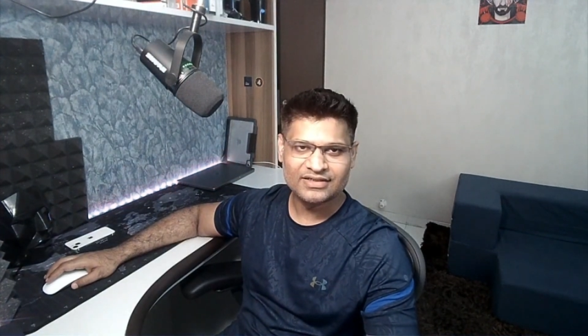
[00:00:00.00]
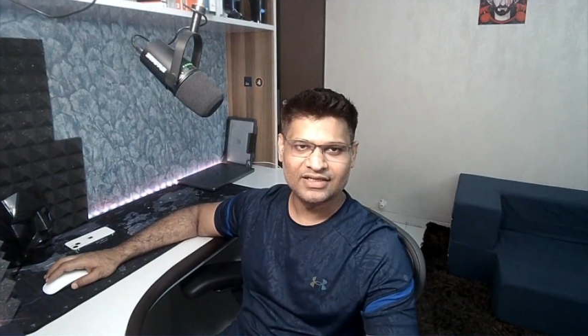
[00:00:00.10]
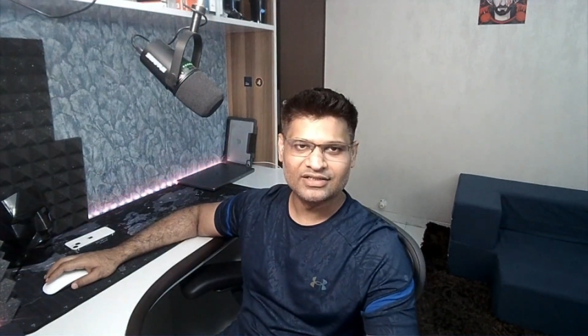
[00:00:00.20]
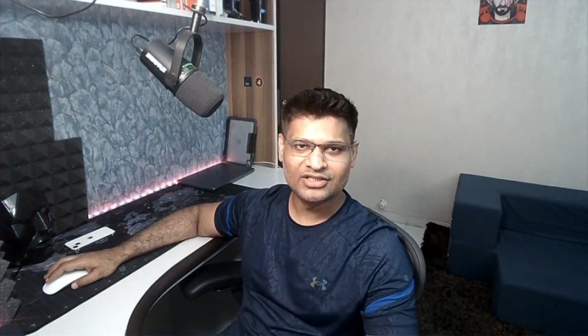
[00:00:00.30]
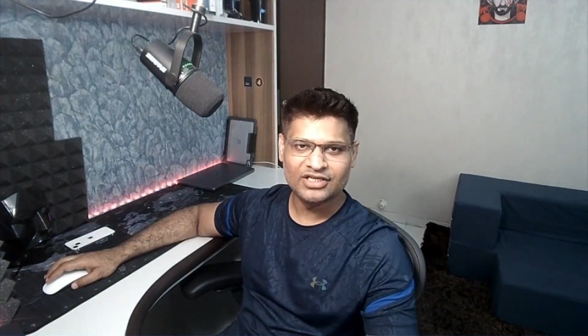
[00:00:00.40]

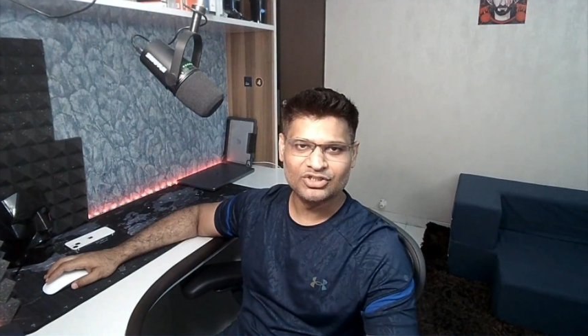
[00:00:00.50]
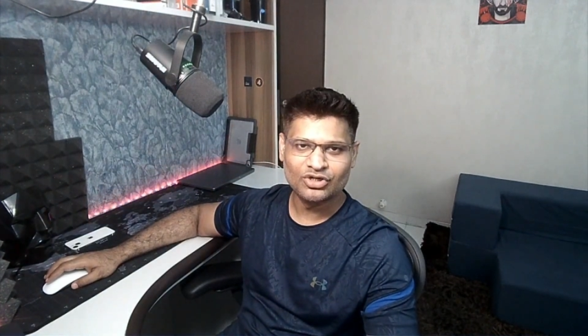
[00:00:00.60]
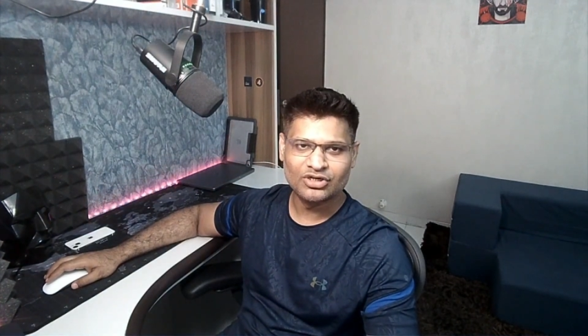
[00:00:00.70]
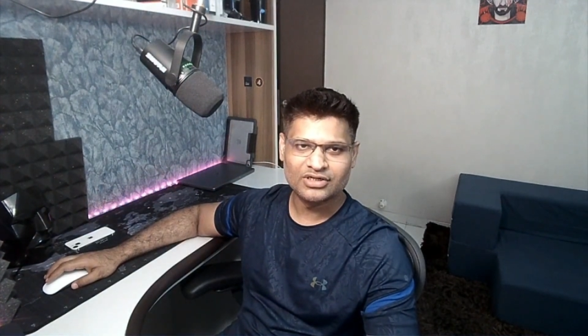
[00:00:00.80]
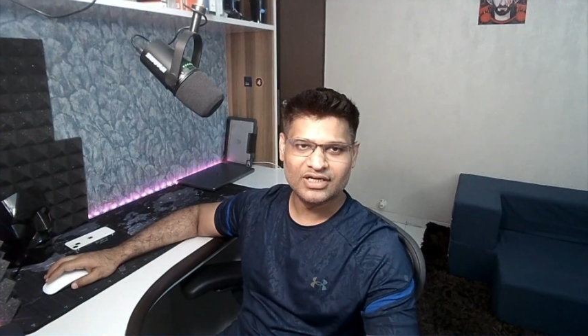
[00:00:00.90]
in in
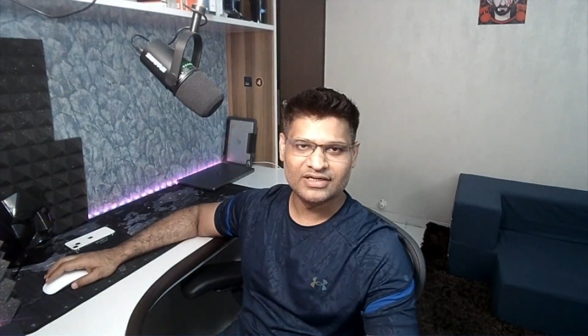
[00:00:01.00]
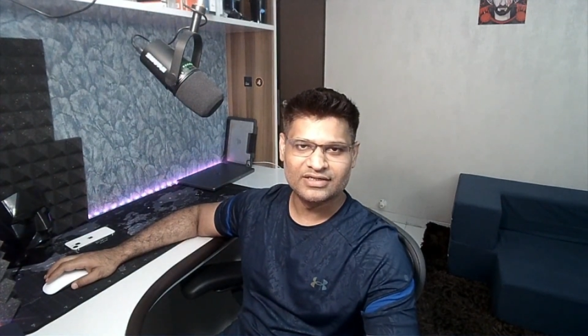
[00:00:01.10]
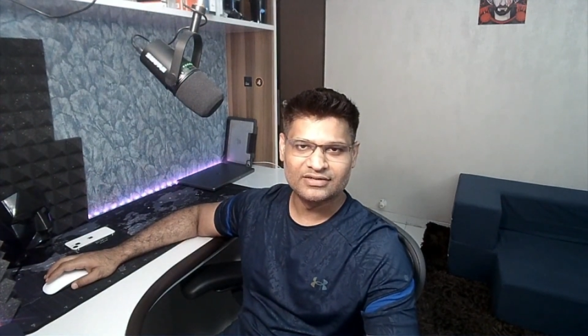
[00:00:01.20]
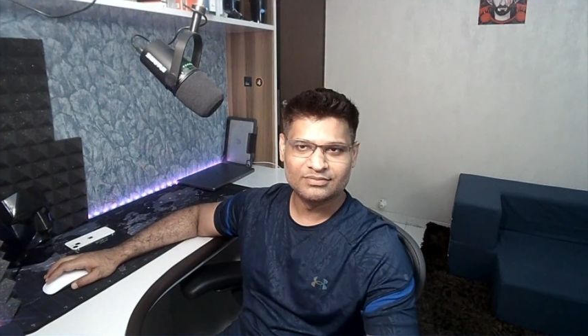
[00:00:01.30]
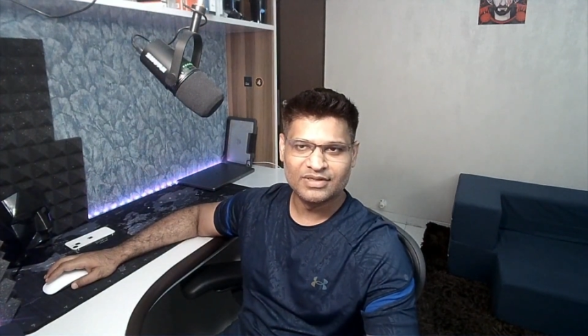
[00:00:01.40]
your
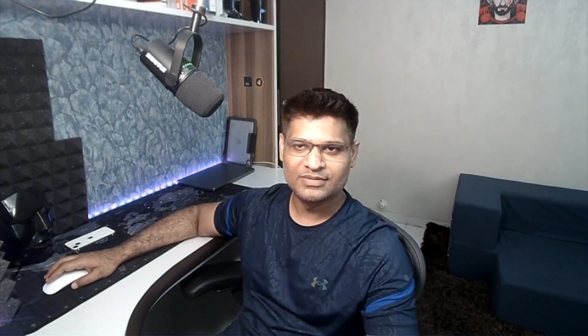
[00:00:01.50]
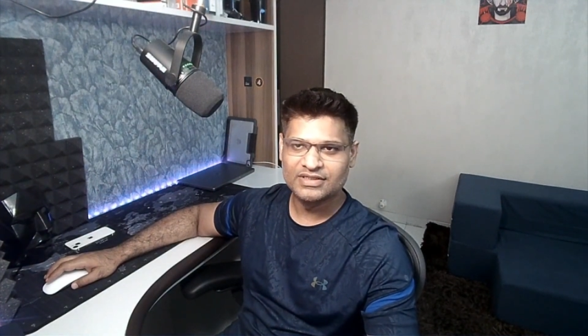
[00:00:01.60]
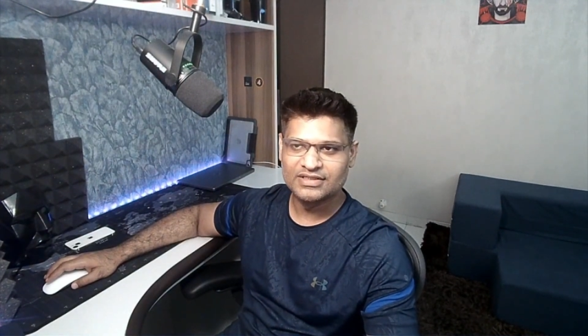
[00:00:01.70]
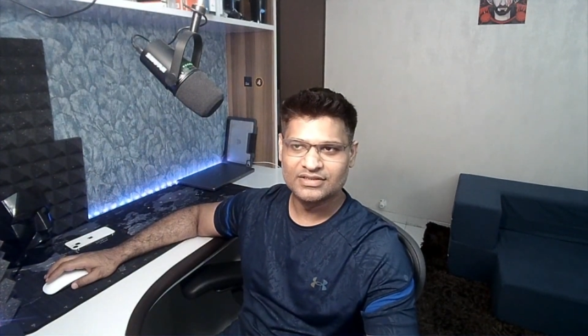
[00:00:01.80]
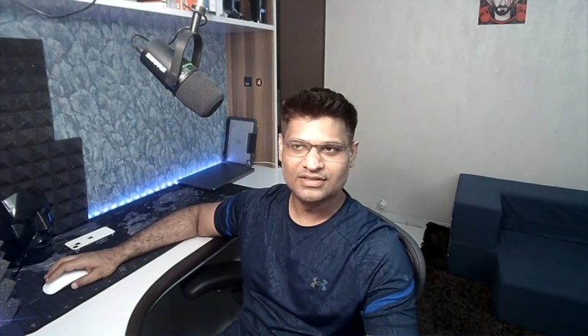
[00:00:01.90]
current
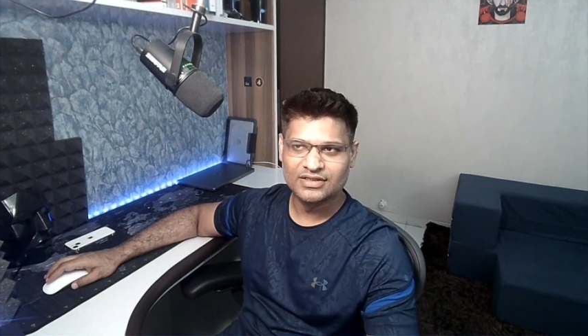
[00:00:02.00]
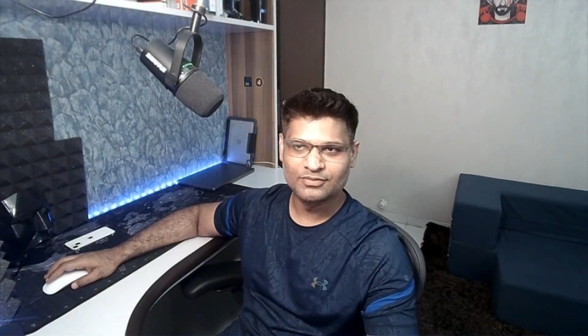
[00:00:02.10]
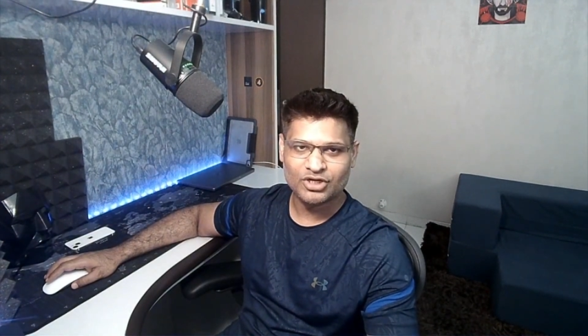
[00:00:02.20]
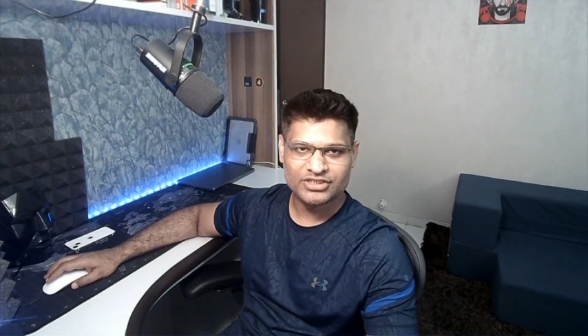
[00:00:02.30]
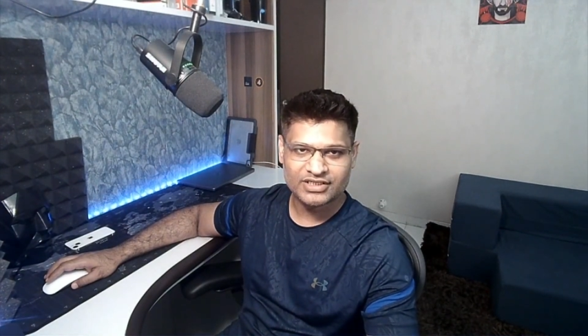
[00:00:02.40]
maybe uh,
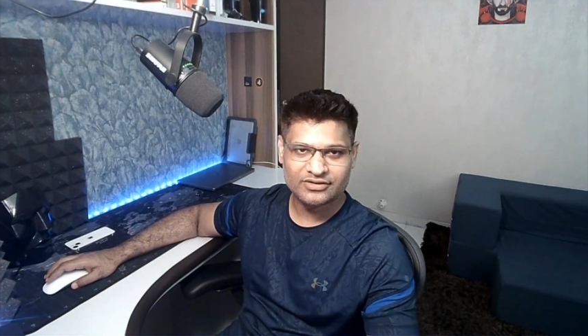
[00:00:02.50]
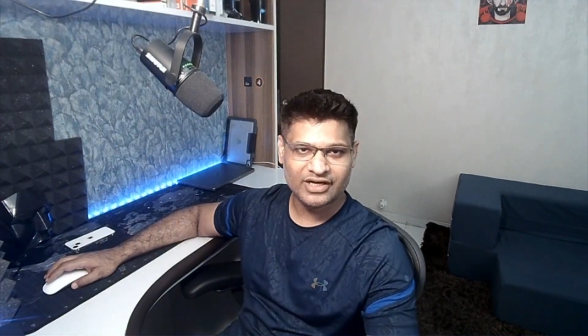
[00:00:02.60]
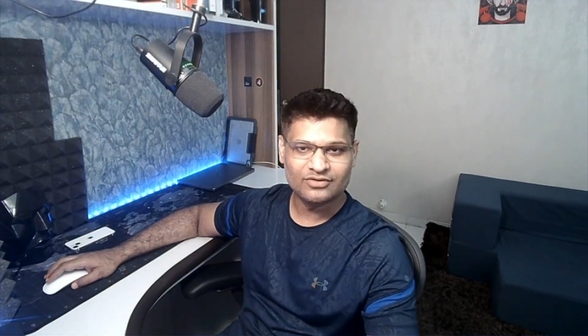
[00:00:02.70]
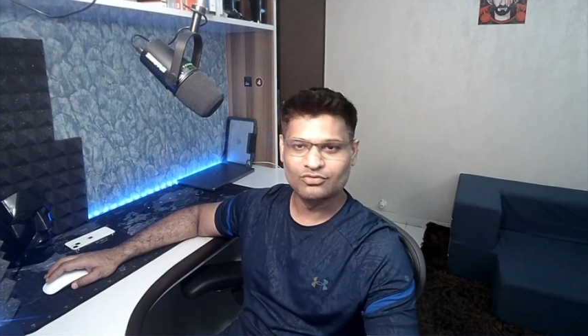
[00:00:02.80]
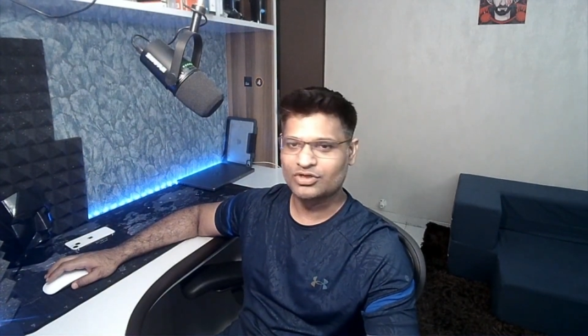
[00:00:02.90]
project
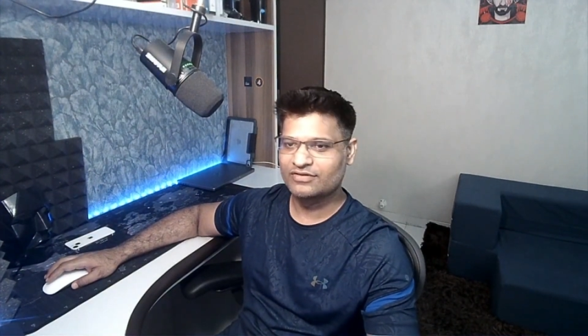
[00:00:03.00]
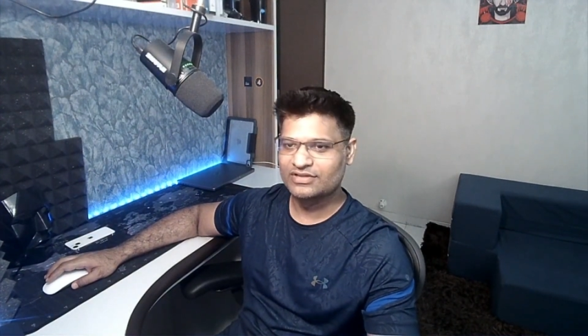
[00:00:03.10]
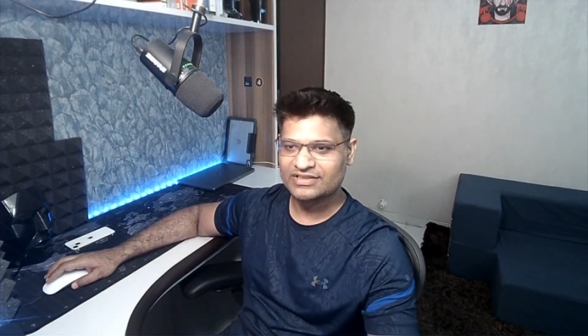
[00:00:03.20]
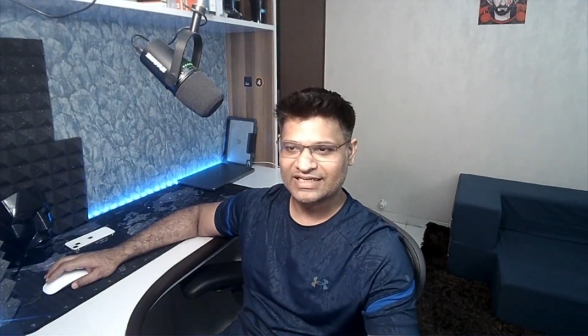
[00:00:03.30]
right whatever the